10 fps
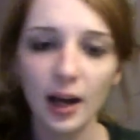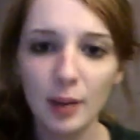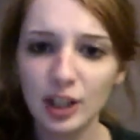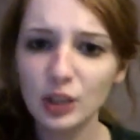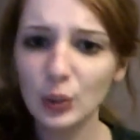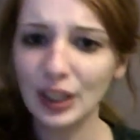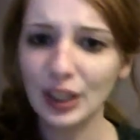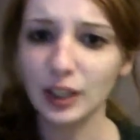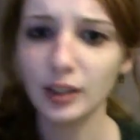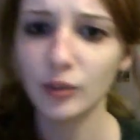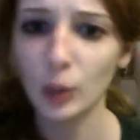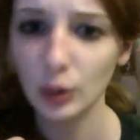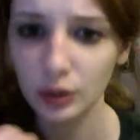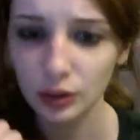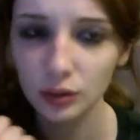I'm actually really looking
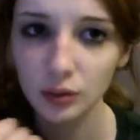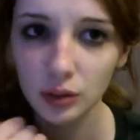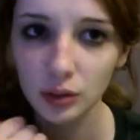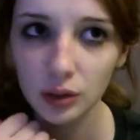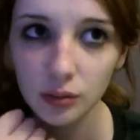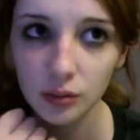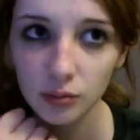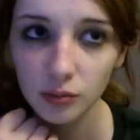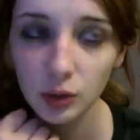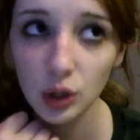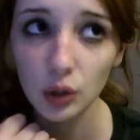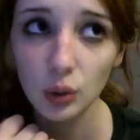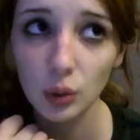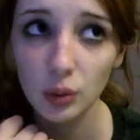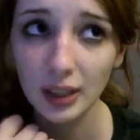forward
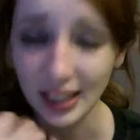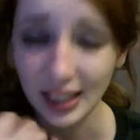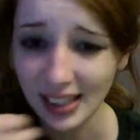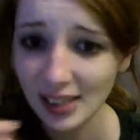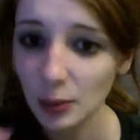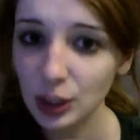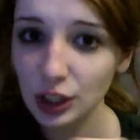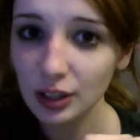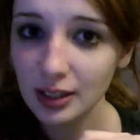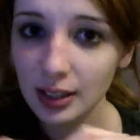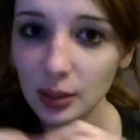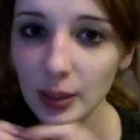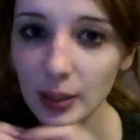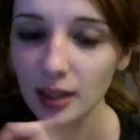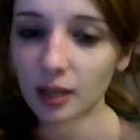to Glee, which starts next
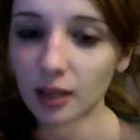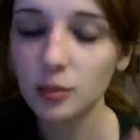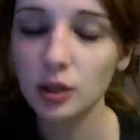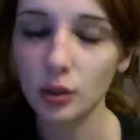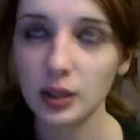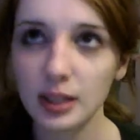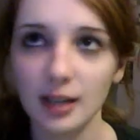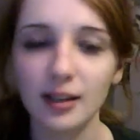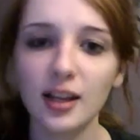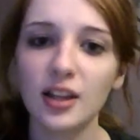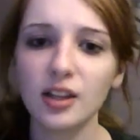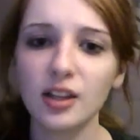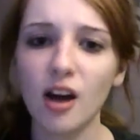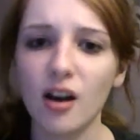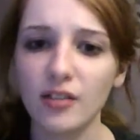week. so excited. And then
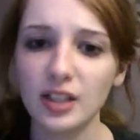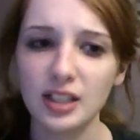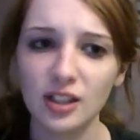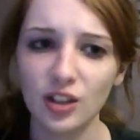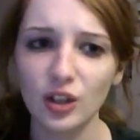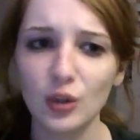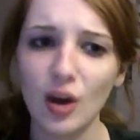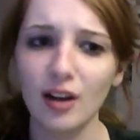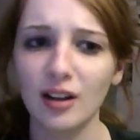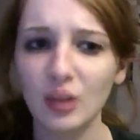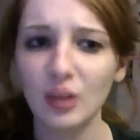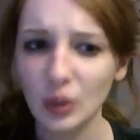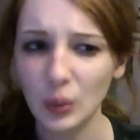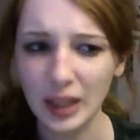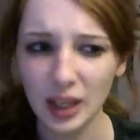The Office and 30 Rock. I don't
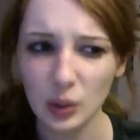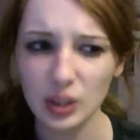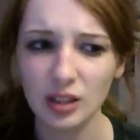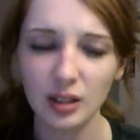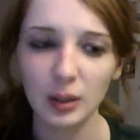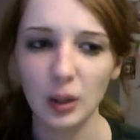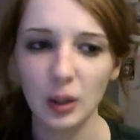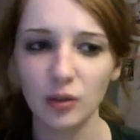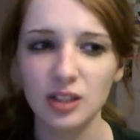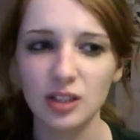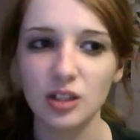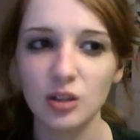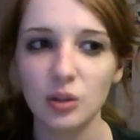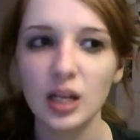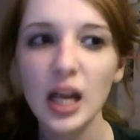know when those start. Hopefully
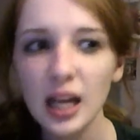soon.